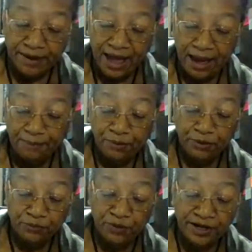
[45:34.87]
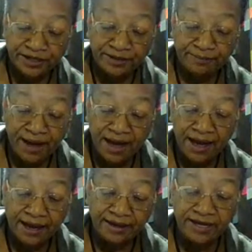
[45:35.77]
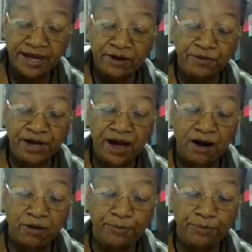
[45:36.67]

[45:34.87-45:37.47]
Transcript: I put one in my carry-all